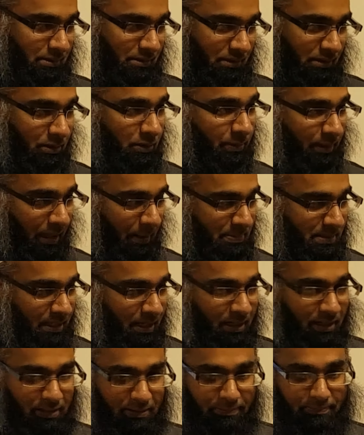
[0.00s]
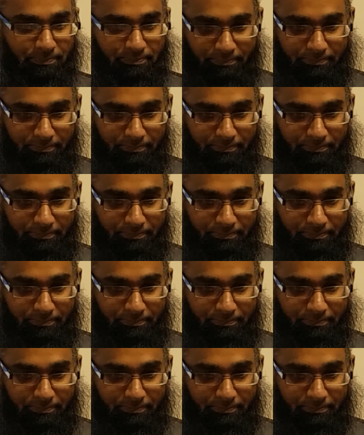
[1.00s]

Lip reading: Yeah. You get what I'm saying?